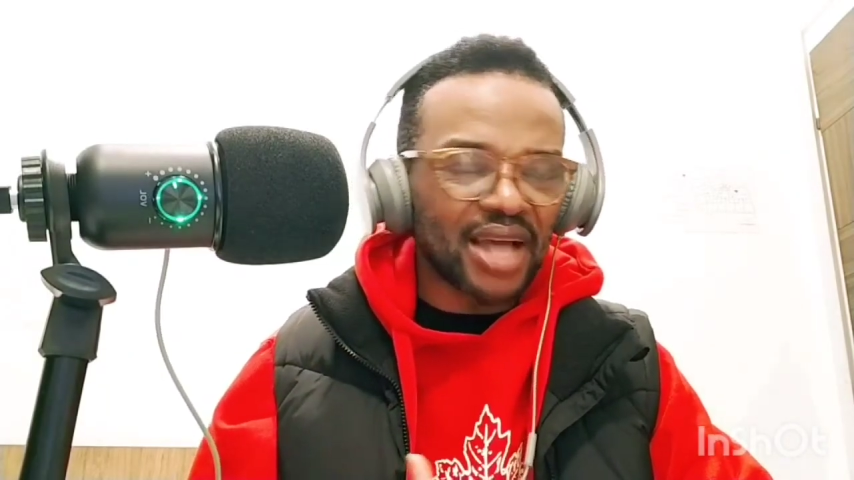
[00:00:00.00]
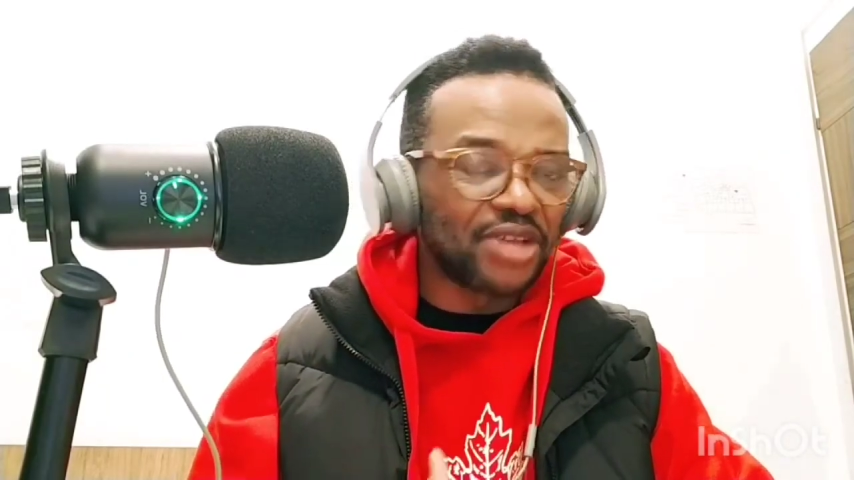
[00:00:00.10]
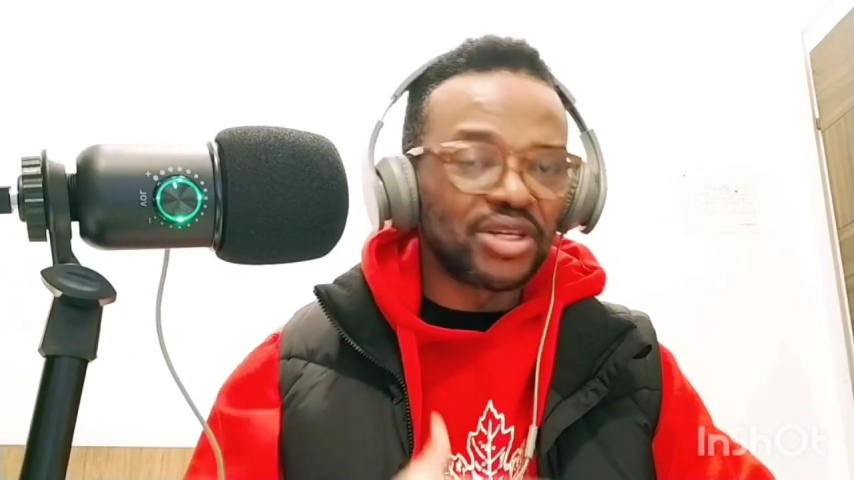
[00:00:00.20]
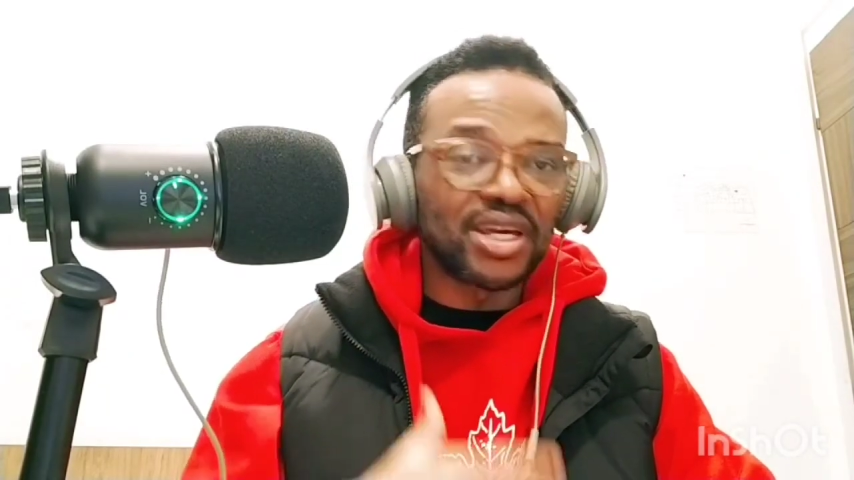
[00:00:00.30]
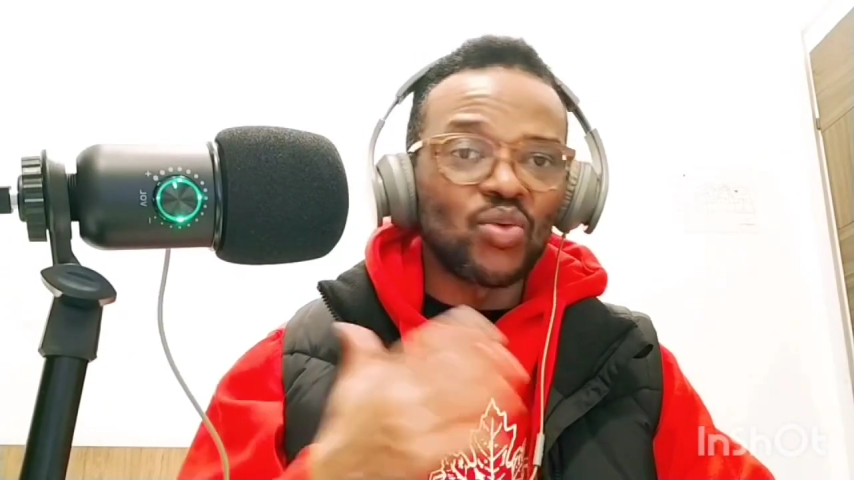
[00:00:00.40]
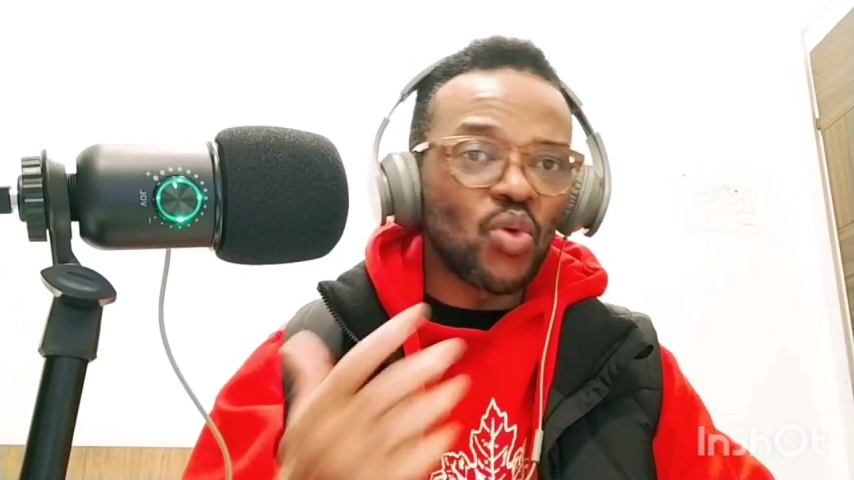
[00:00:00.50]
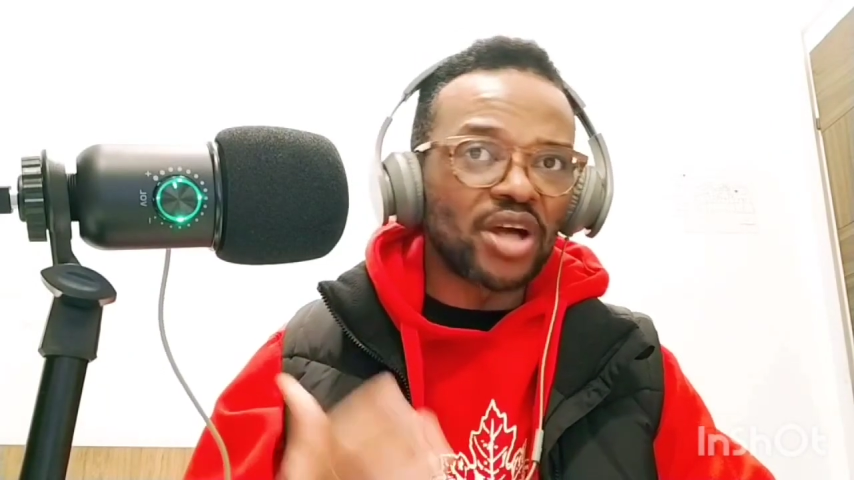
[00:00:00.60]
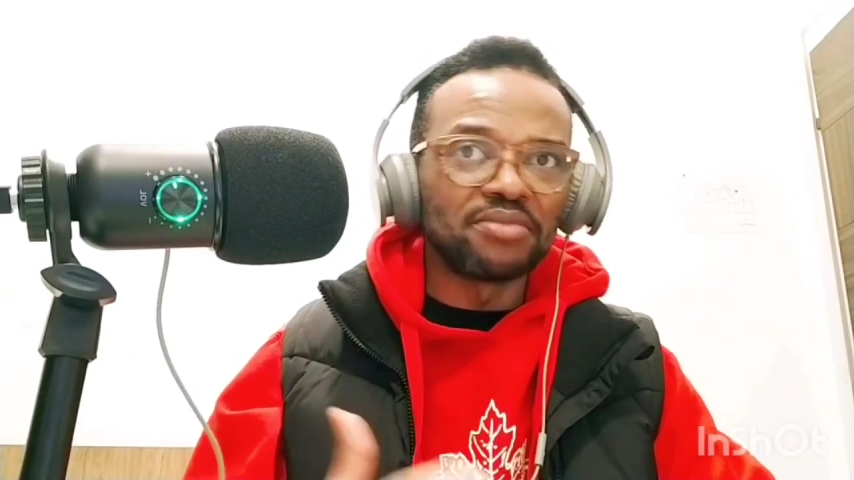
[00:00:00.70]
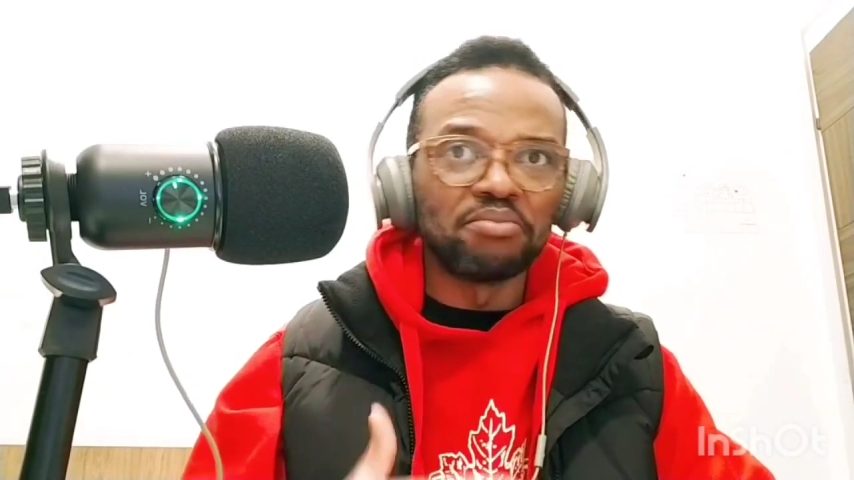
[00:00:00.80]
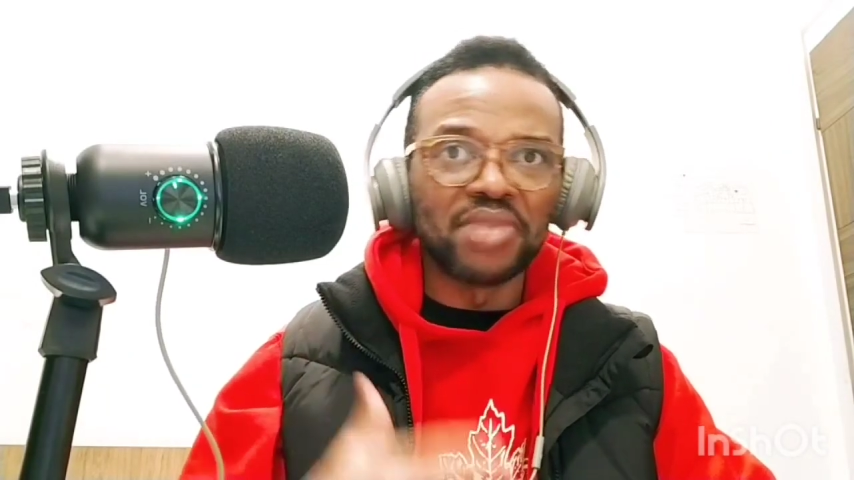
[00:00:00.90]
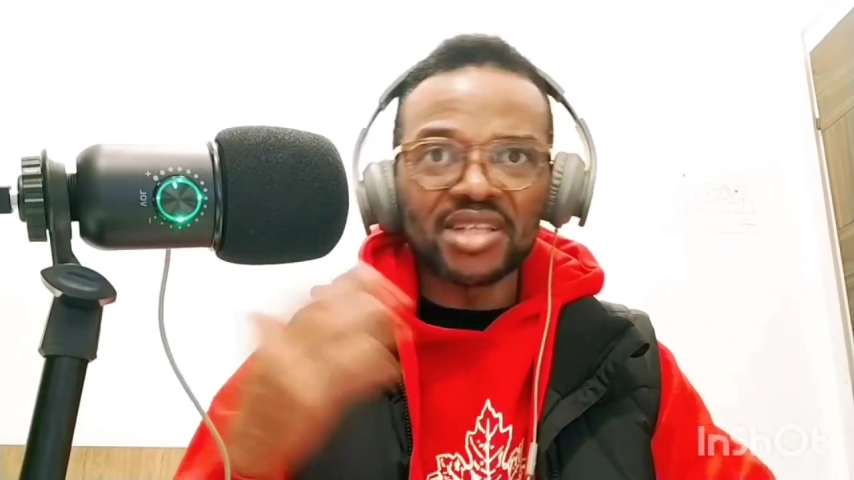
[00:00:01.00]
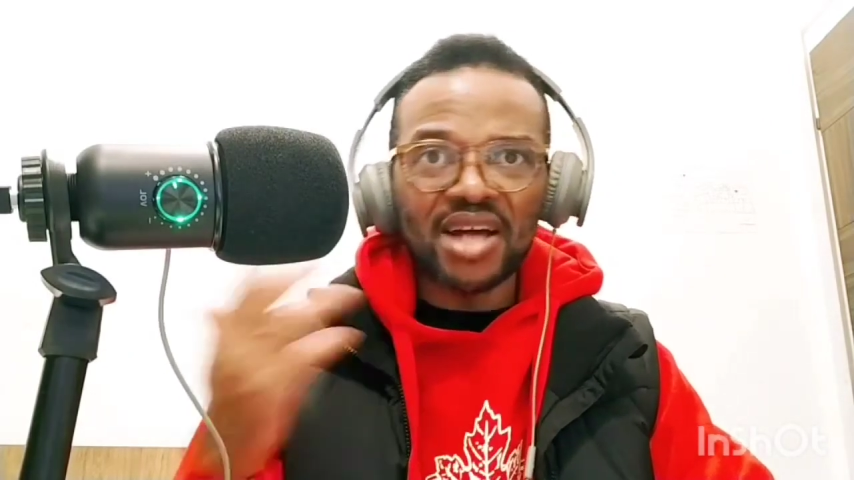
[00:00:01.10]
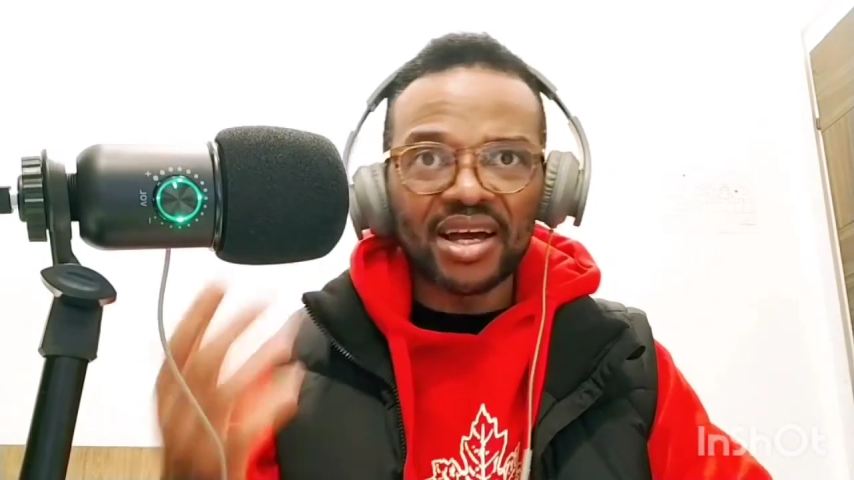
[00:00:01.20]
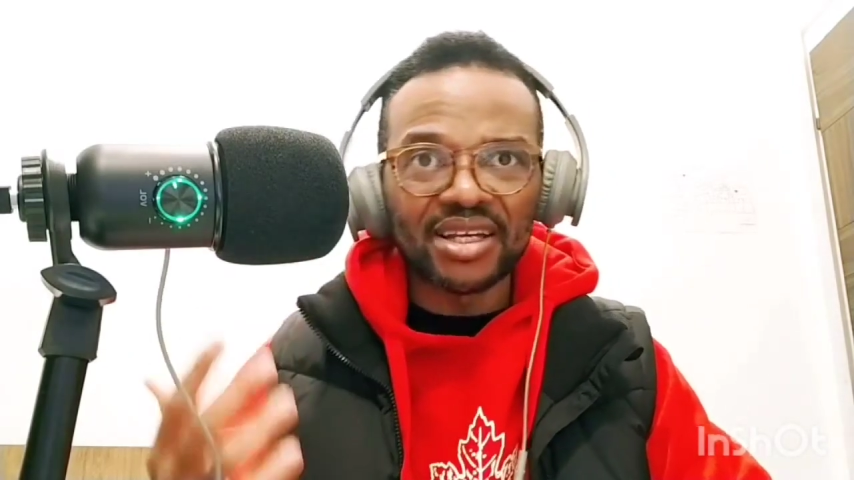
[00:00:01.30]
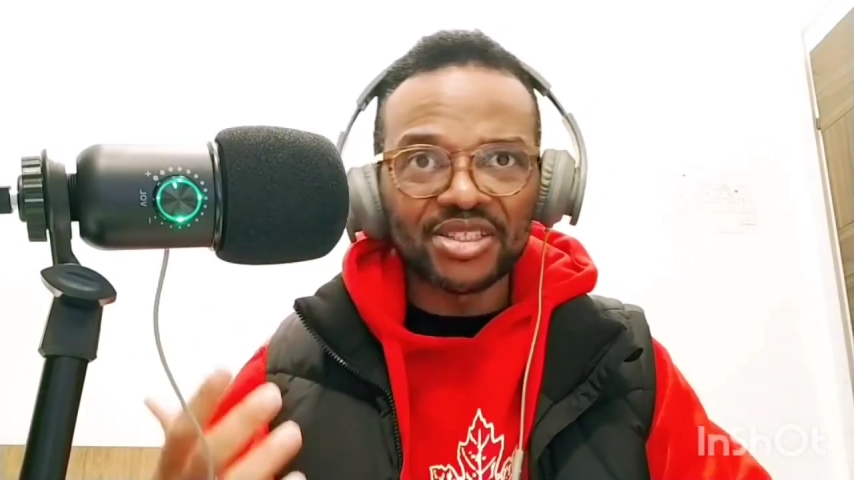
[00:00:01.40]
And you can work in
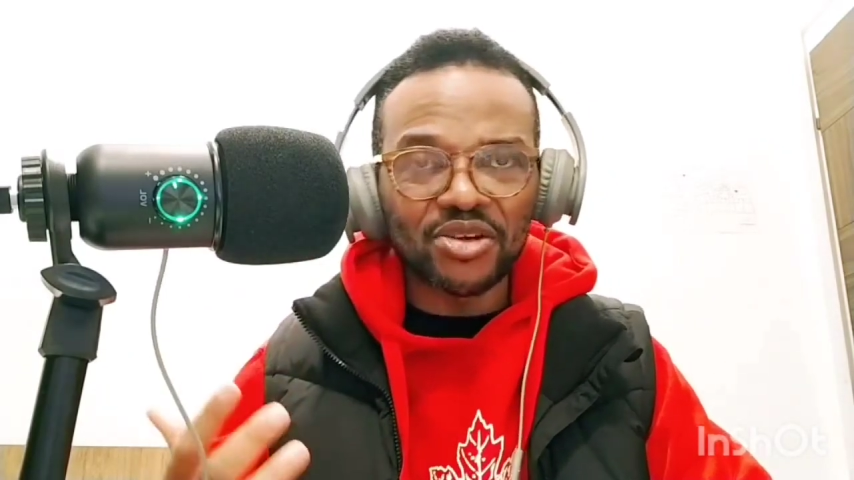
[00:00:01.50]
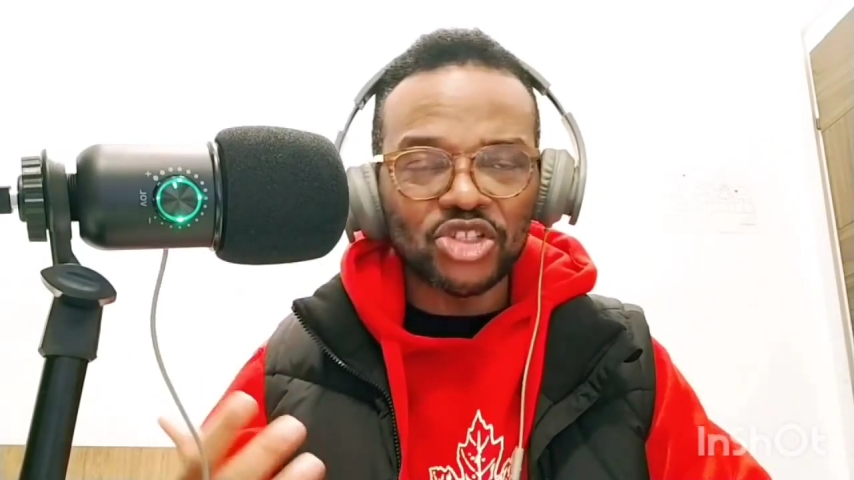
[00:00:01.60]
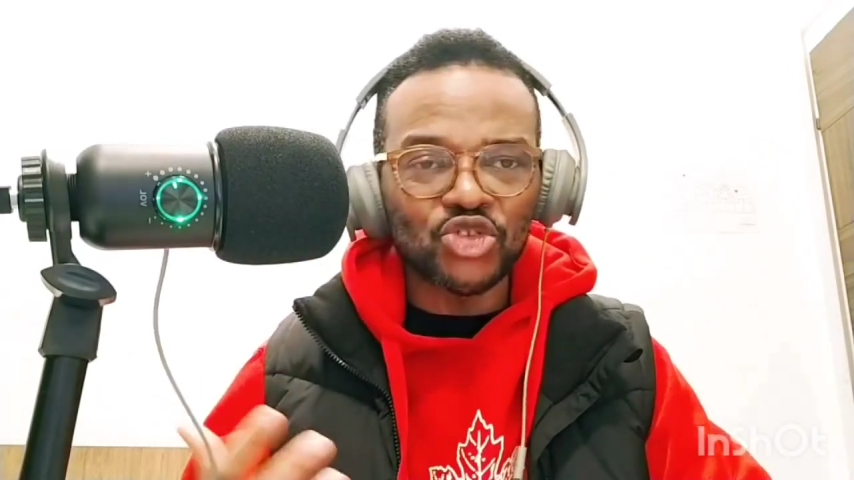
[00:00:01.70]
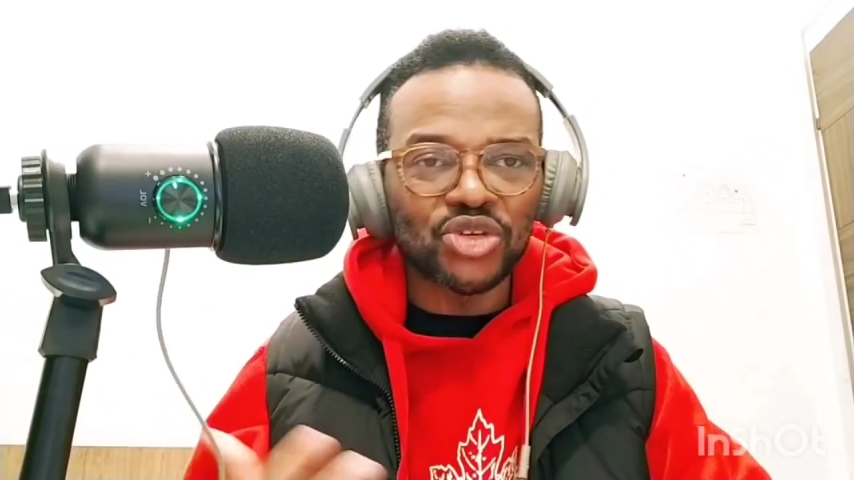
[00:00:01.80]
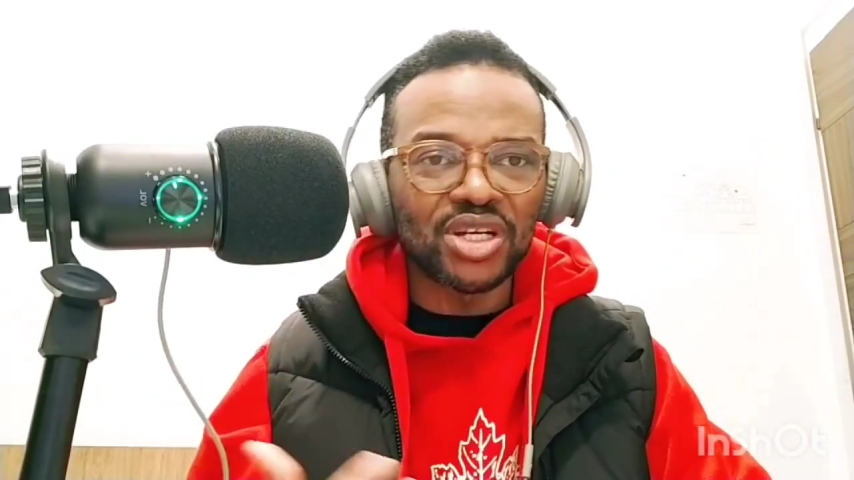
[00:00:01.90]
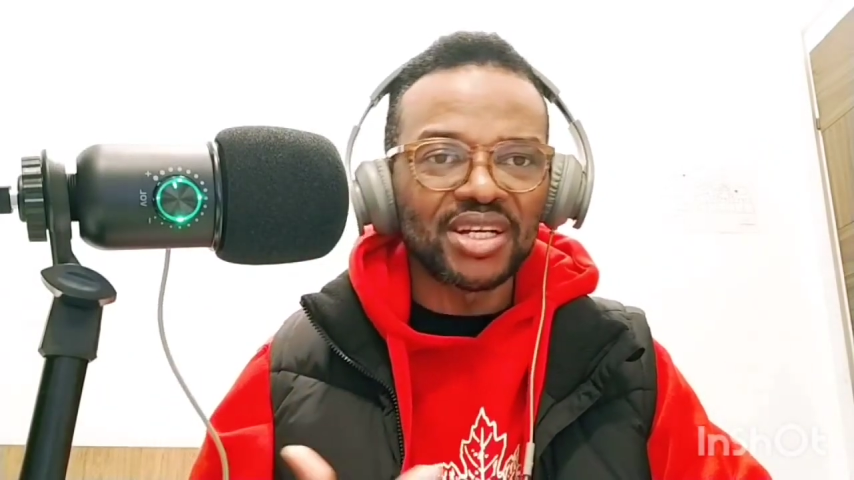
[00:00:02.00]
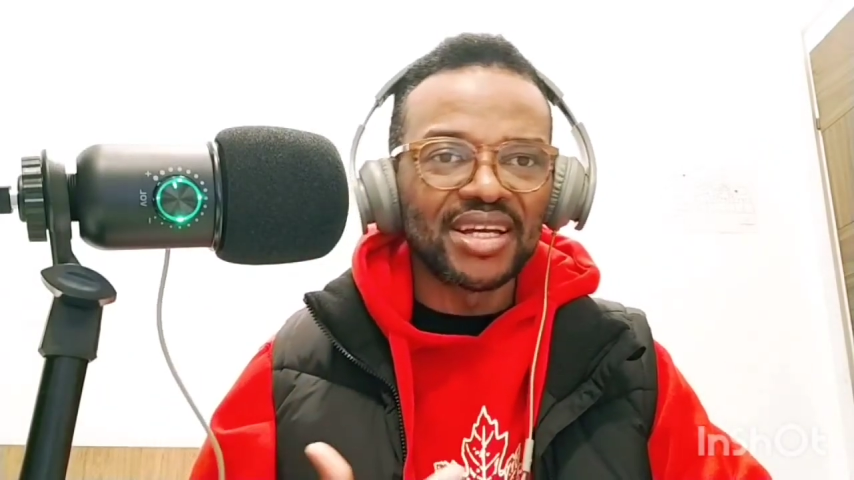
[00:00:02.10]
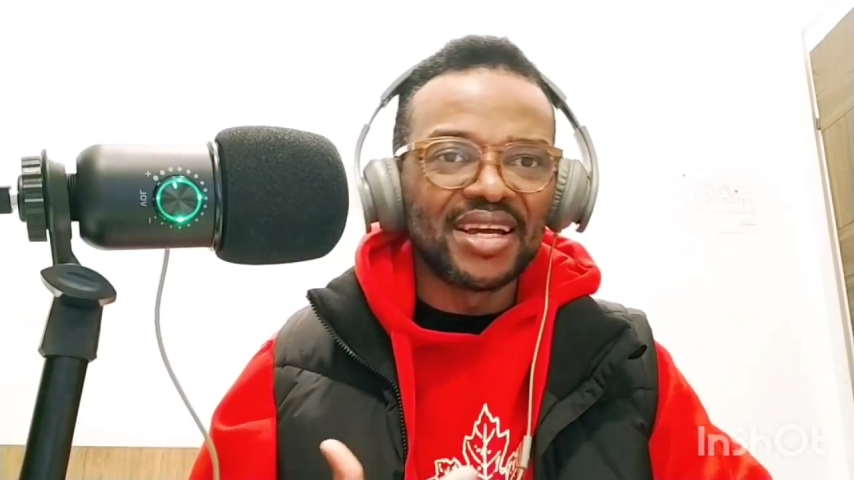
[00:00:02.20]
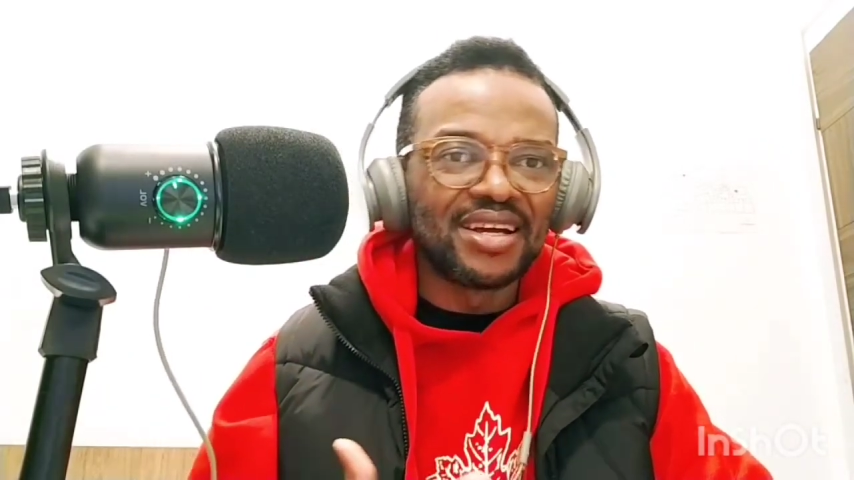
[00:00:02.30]
metal industry,